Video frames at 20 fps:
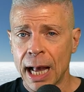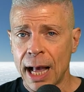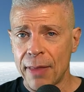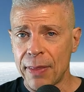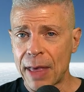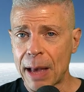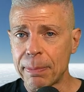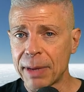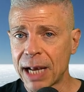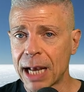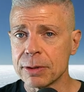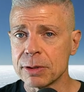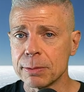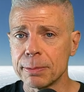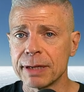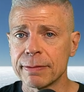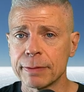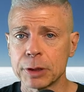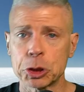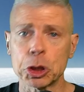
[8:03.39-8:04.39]
That becomes a
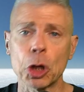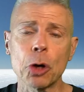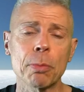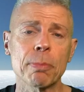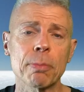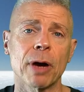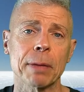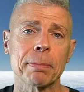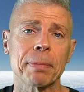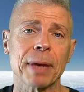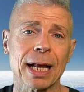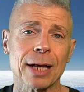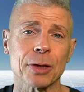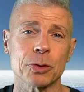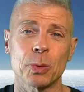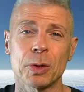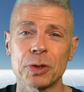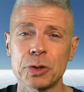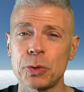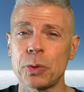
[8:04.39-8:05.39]
bit of a choke point, because
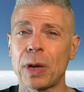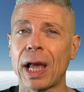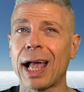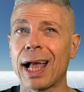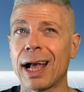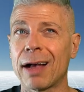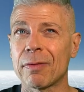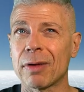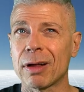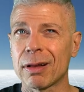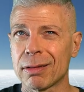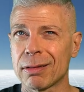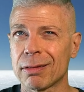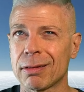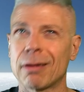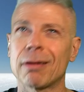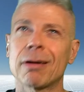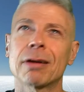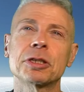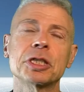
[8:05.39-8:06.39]
once you have a
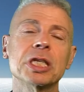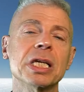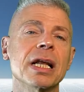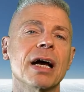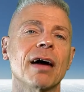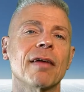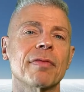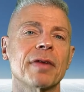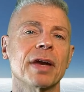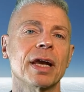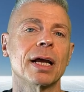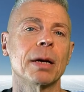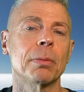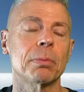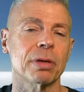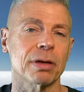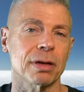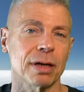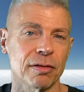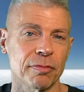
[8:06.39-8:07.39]
large enough
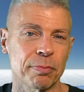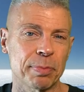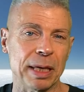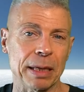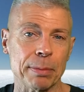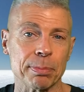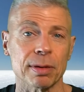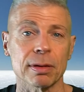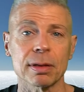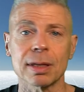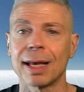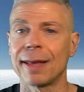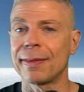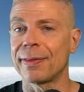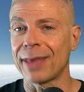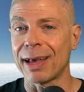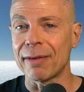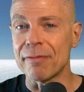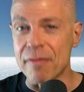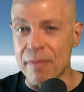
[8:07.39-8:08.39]
number of people, and
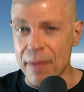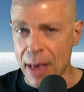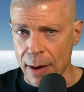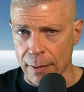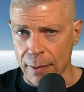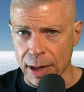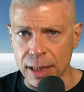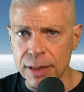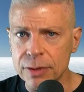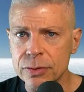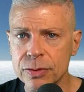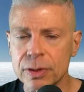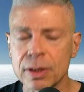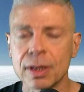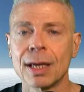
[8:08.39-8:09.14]
that varies,